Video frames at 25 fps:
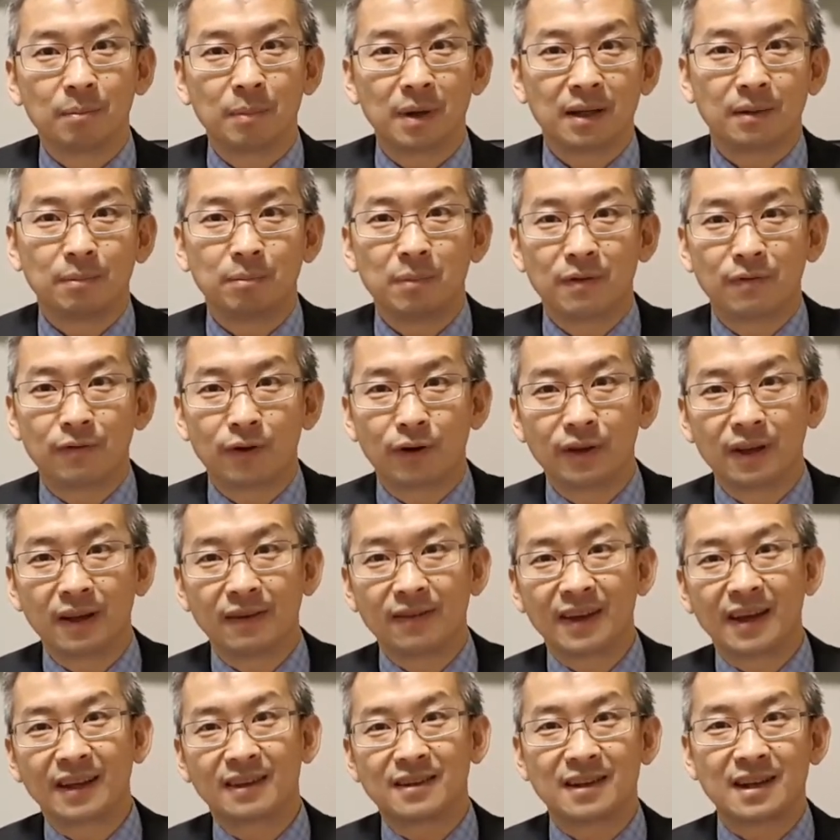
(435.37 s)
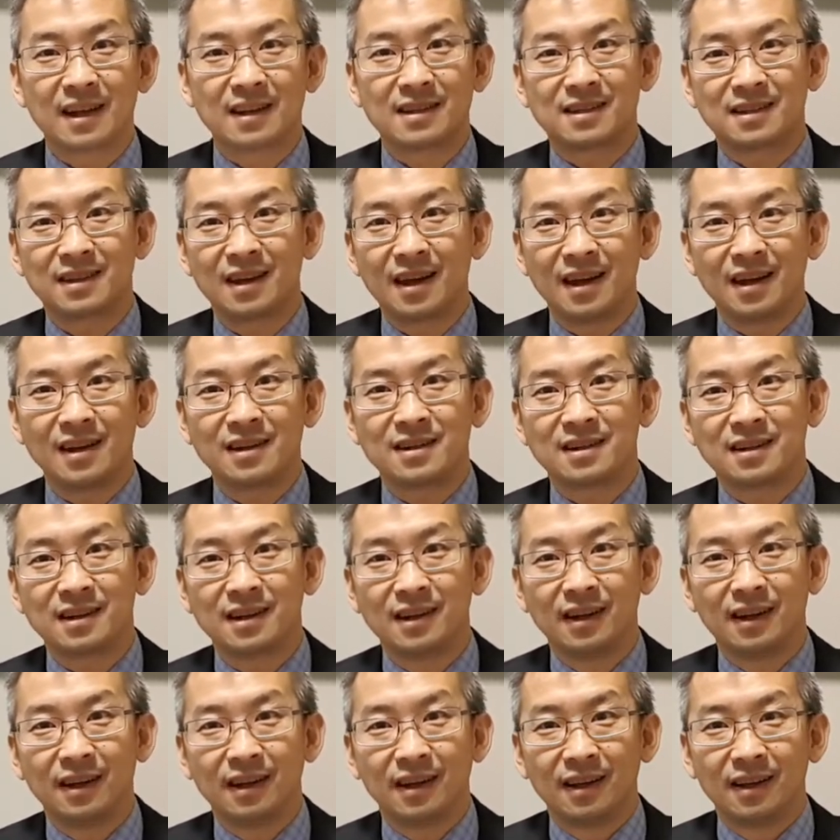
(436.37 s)
But before they even get to that stage,
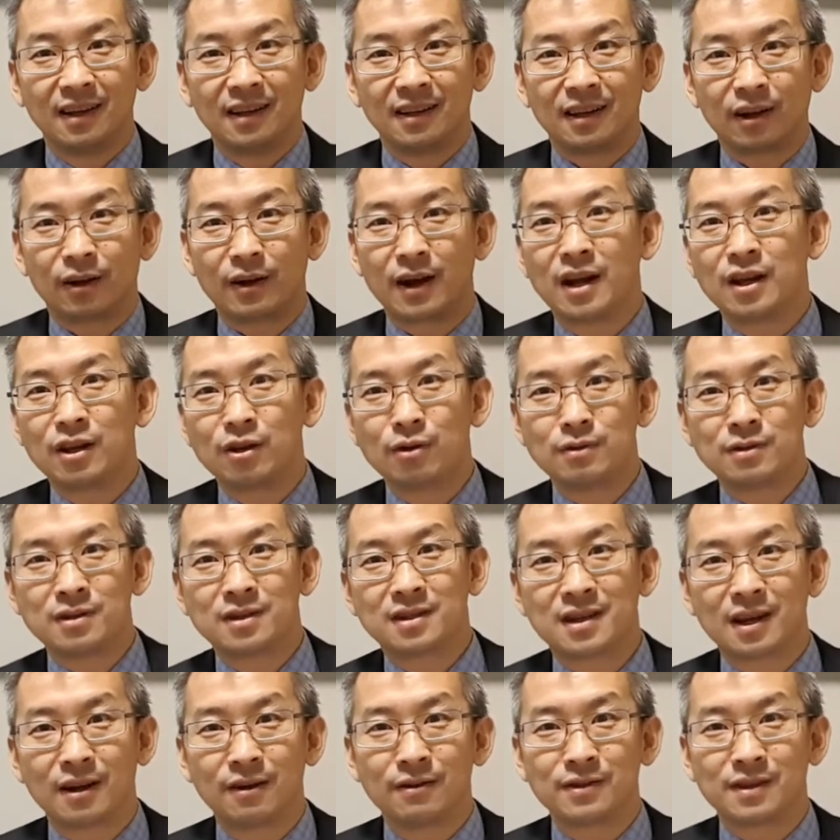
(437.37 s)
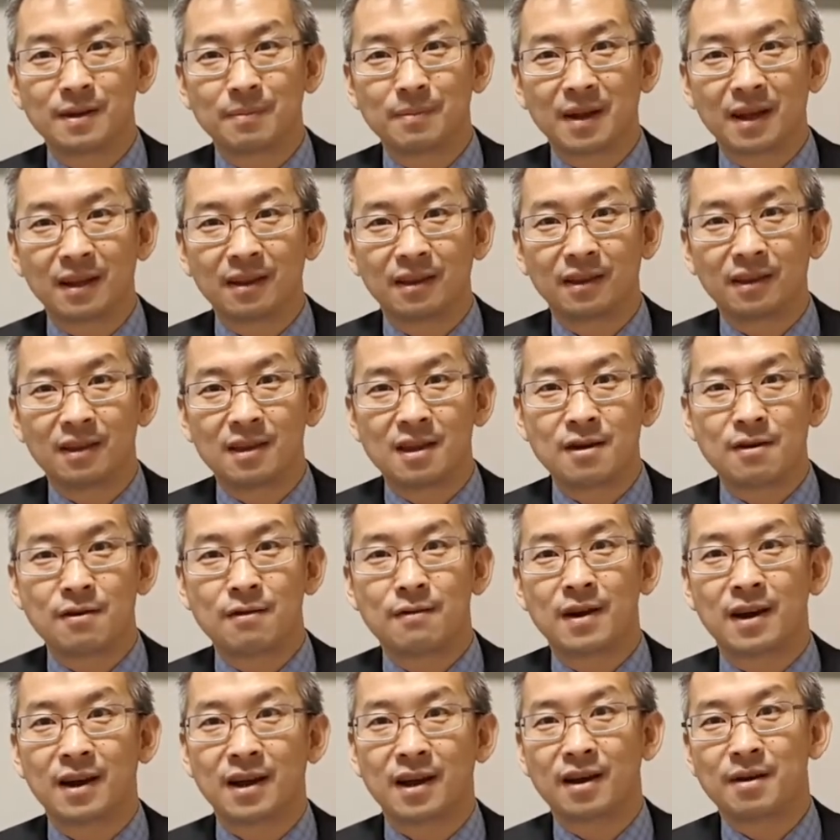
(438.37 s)
the credit union tells them that
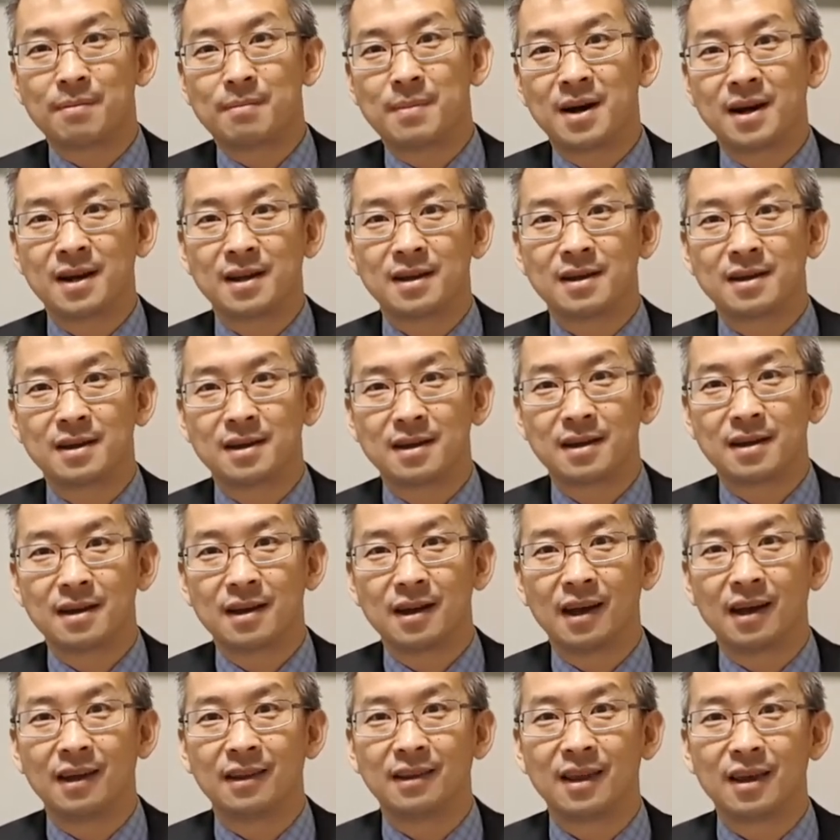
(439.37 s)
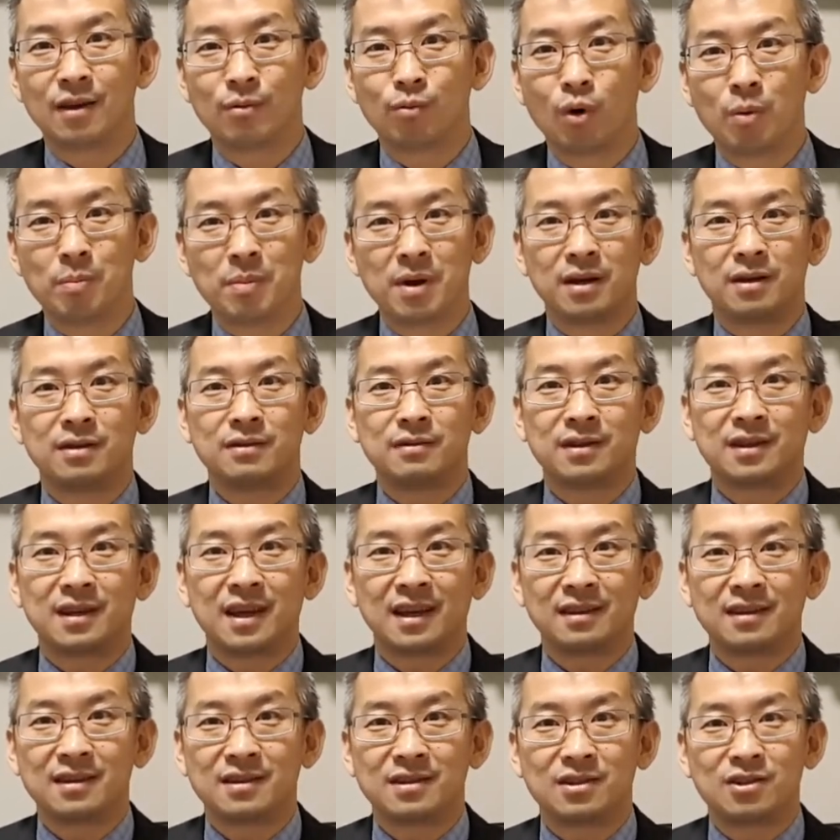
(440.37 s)
they're running out of money and they won't be able to
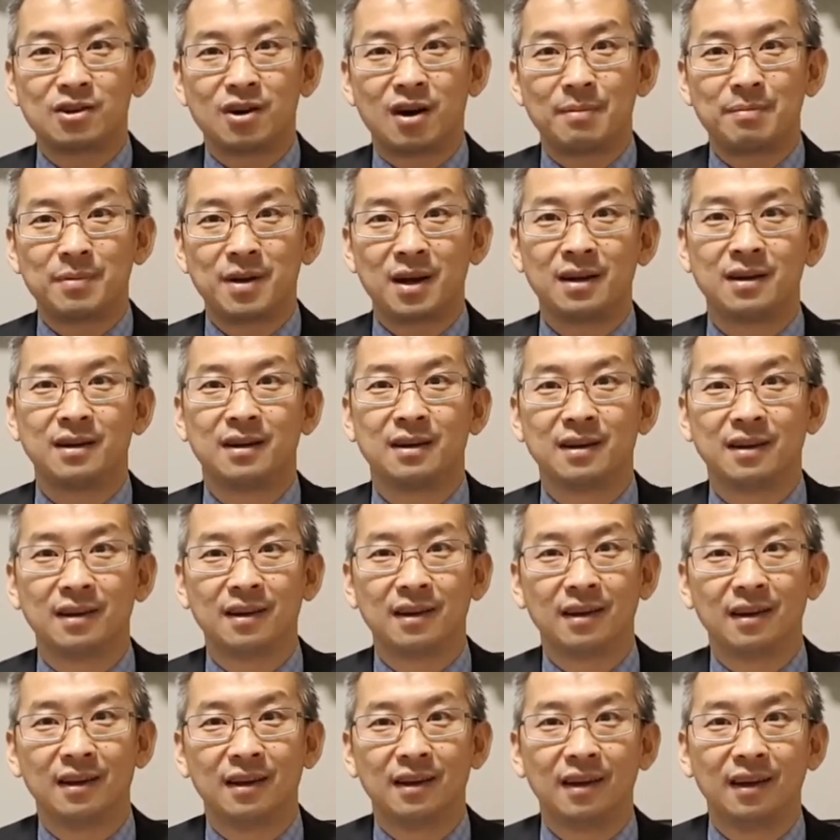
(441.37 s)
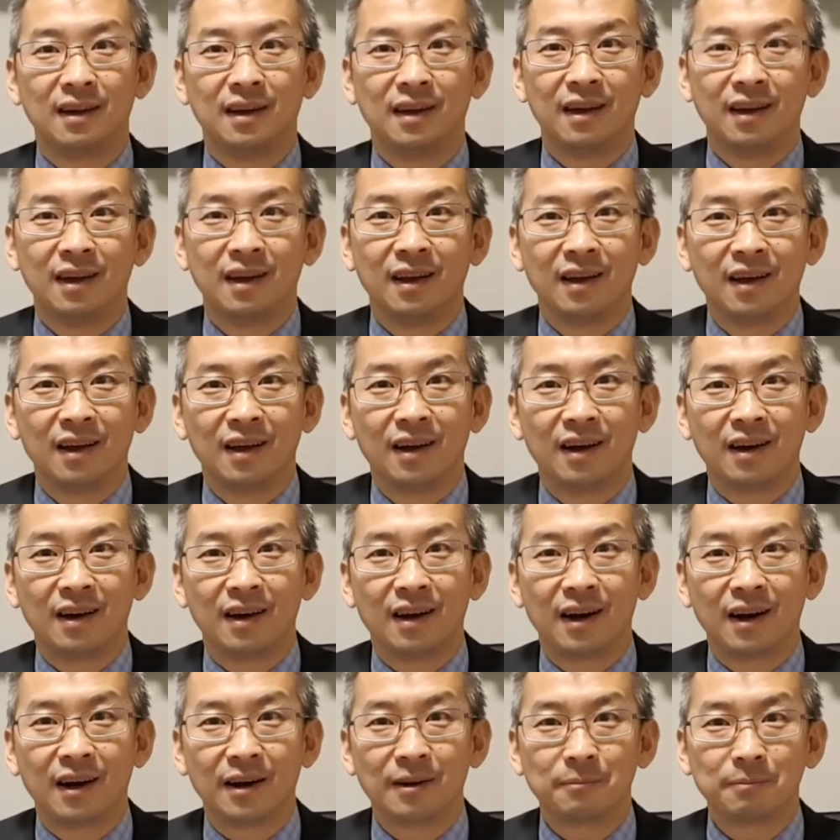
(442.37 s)
get this job done,
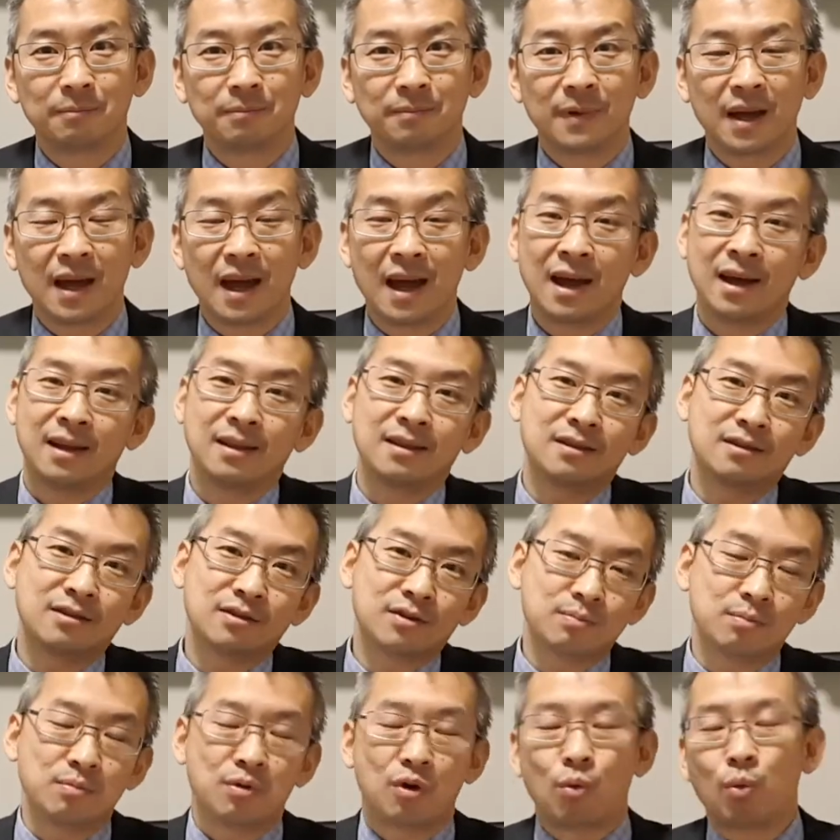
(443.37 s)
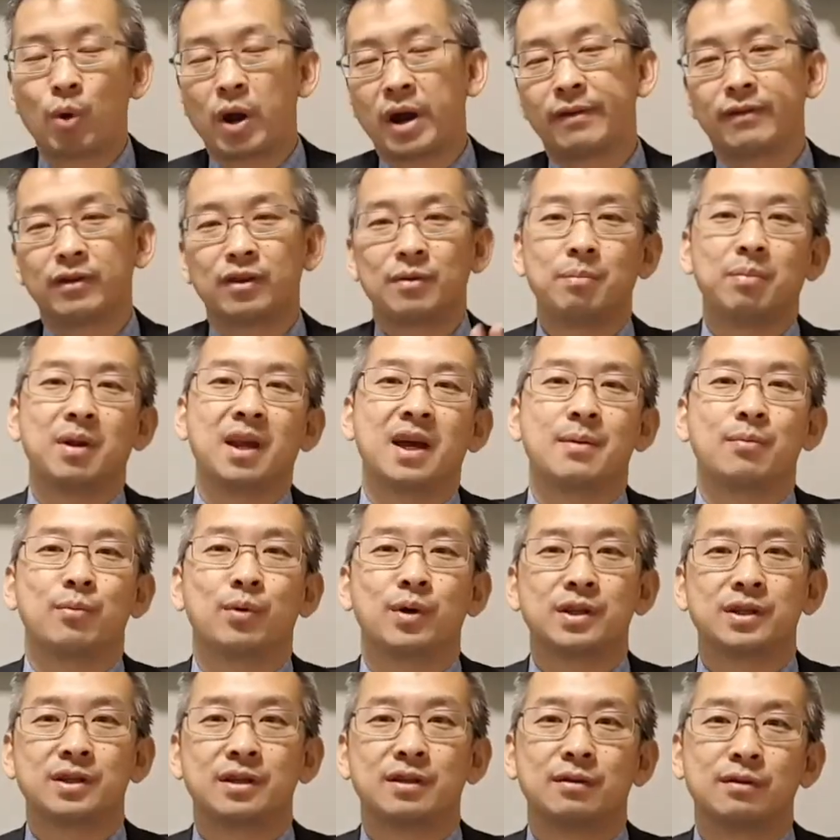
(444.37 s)
right? And you know, whatever the blame
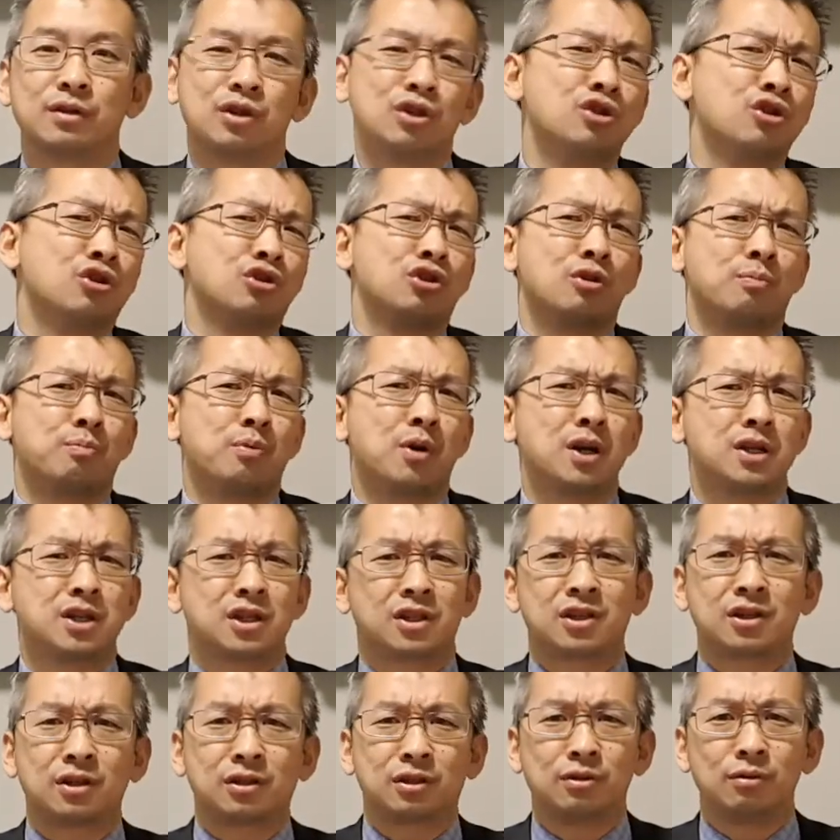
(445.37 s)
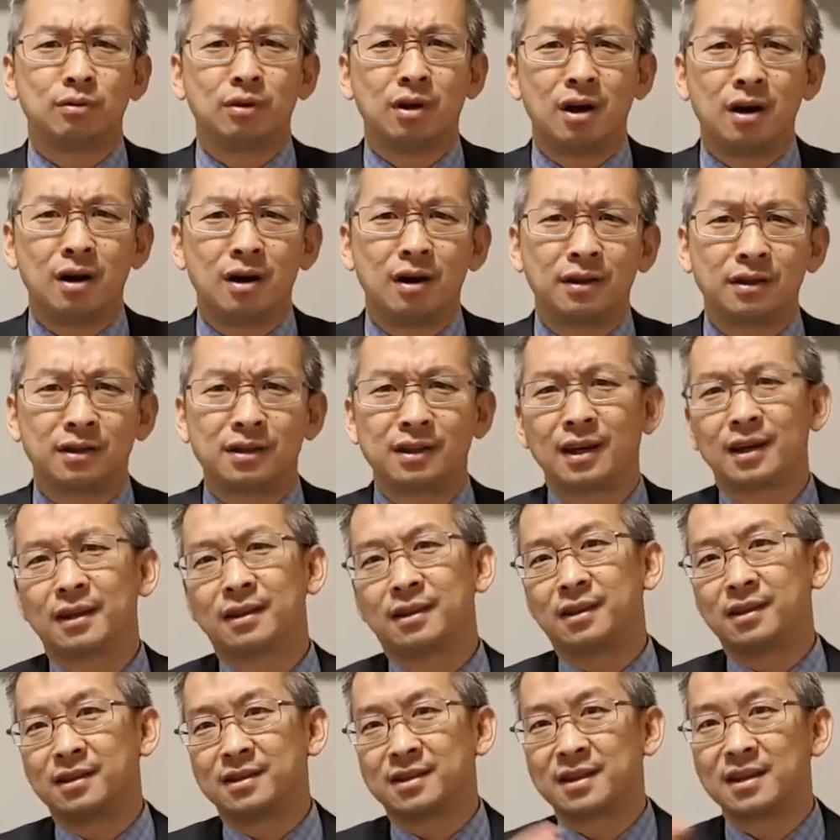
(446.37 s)
was, you know, your project took too long to
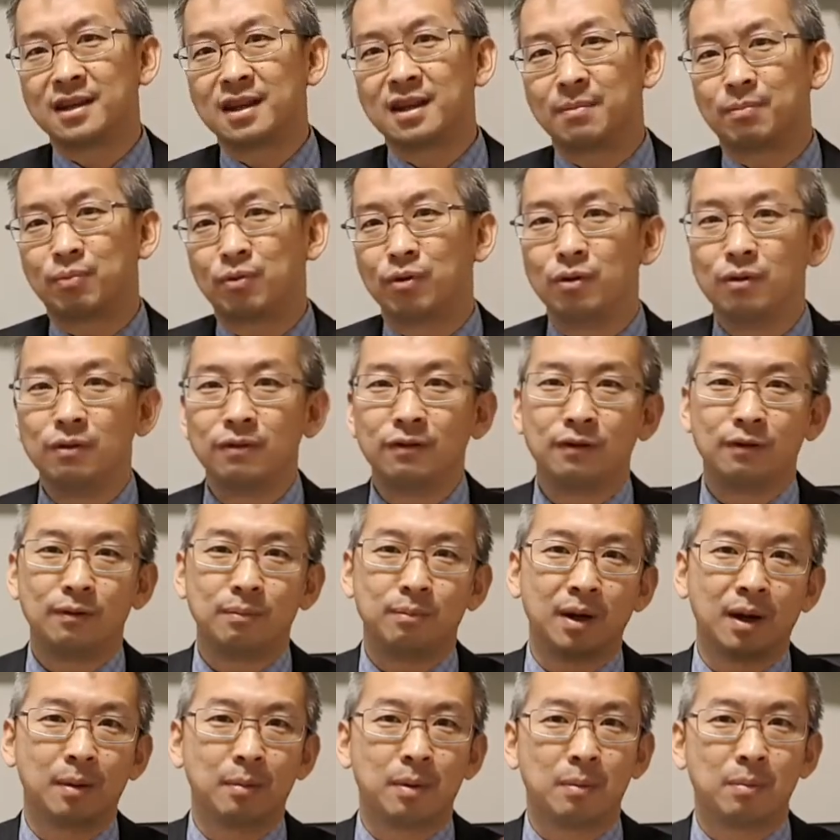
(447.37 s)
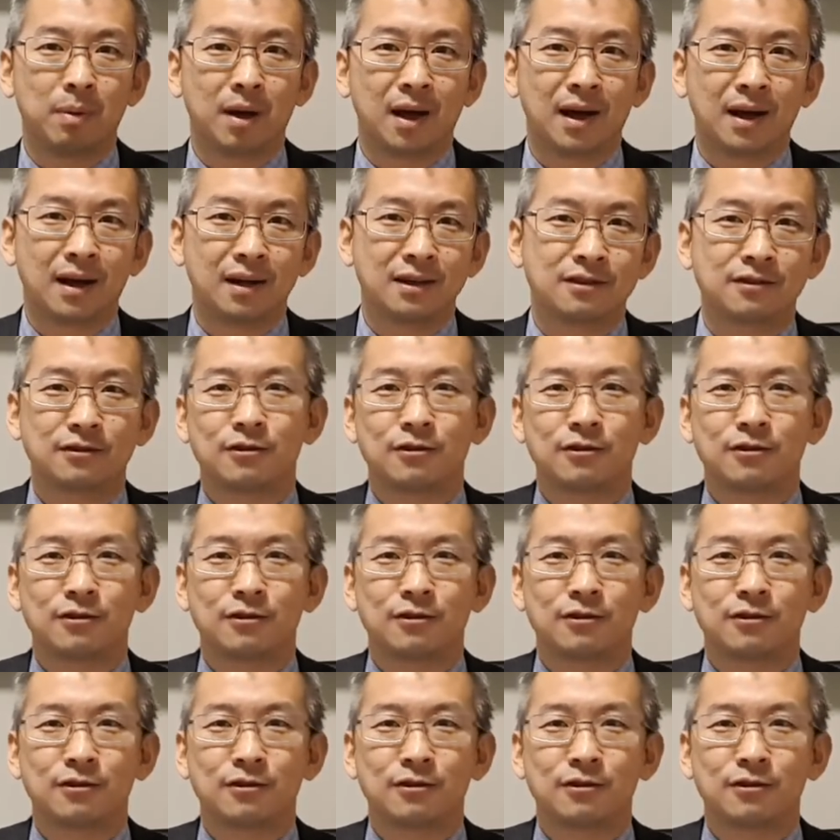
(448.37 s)
get the city approval, blah blah blah.